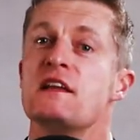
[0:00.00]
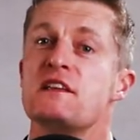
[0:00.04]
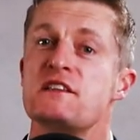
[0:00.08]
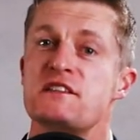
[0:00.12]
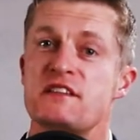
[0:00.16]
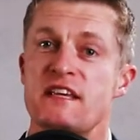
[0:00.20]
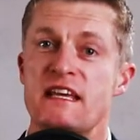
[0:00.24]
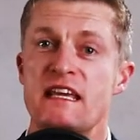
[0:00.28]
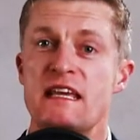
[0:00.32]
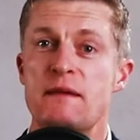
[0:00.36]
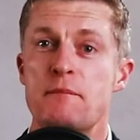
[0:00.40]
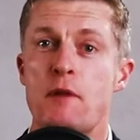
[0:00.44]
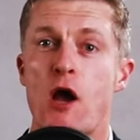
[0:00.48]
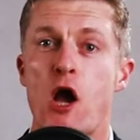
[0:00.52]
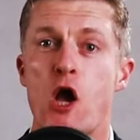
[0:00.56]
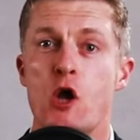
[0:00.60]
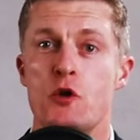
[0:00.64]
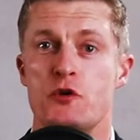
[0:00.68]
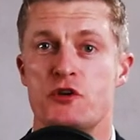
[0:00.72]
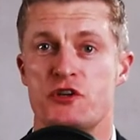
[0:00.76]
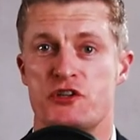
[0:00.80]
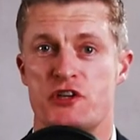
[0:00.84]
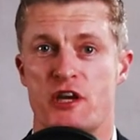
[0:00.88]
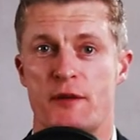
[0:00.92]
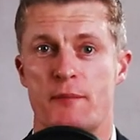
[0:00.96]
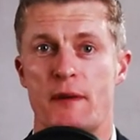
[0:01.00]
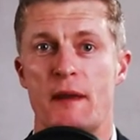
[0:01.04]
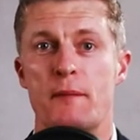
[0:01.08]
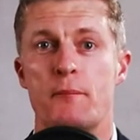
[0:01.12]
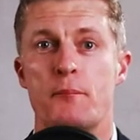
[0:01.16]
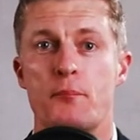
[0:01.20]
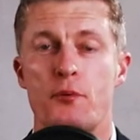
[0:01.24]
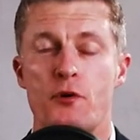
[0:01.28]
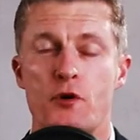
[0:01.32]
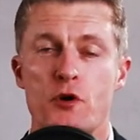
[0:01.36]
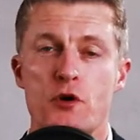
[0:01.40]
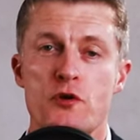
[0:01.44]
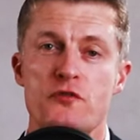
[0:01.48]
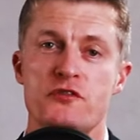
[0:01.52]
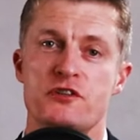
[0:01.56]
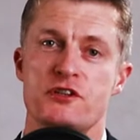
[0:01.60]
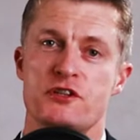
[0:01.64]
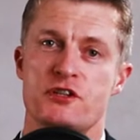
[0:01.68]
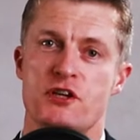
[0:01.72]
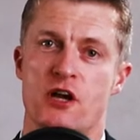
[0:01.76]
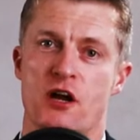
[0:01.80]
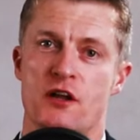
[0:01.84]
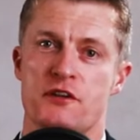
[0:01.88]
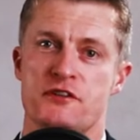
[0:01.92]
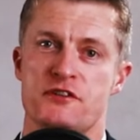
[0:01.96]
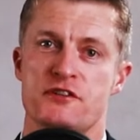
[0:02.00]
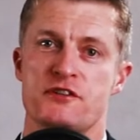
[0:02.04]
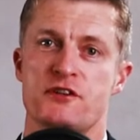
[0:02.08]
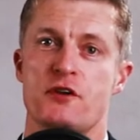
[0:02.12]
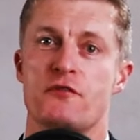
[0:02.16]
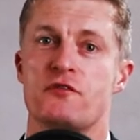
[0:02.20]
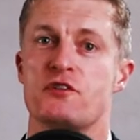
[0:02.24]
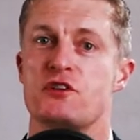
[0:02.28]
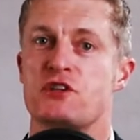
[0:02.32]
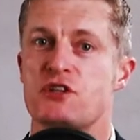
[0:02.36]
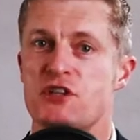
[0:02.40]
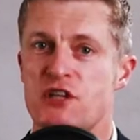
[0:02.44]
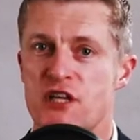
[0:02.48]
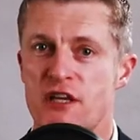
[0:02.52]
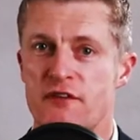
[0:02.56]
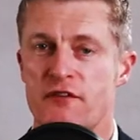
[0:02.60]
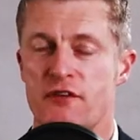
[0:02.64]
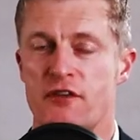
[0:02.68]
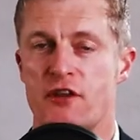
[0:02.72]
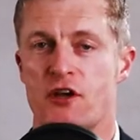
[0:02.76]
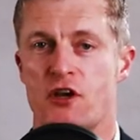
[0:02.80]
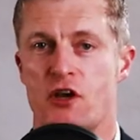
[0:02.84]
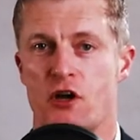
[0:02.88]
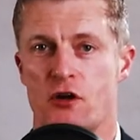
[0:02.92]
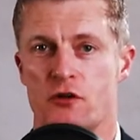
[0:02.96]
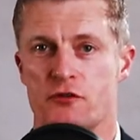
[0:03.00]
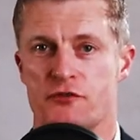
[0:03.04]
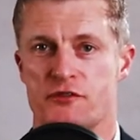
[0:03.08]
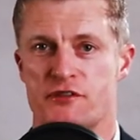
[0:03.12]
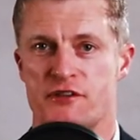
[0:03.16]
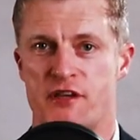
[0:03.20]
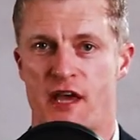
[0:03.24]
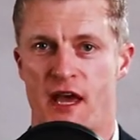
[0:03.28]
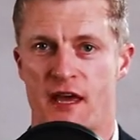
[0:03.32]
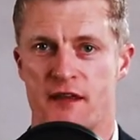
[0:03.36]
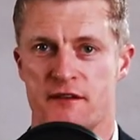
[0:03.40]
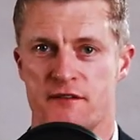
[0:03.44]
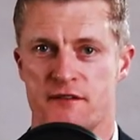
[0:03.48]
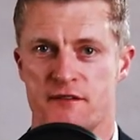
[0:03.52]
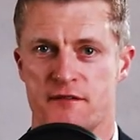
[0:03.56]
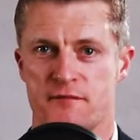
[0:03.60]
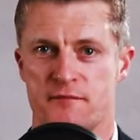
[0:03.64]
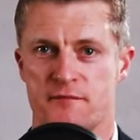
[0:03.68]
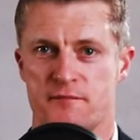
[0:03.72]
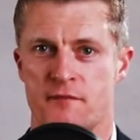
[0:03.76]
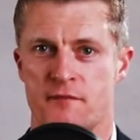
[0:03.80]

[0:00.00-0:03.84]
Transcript: Team ownership improves the chances of achieving the goals set.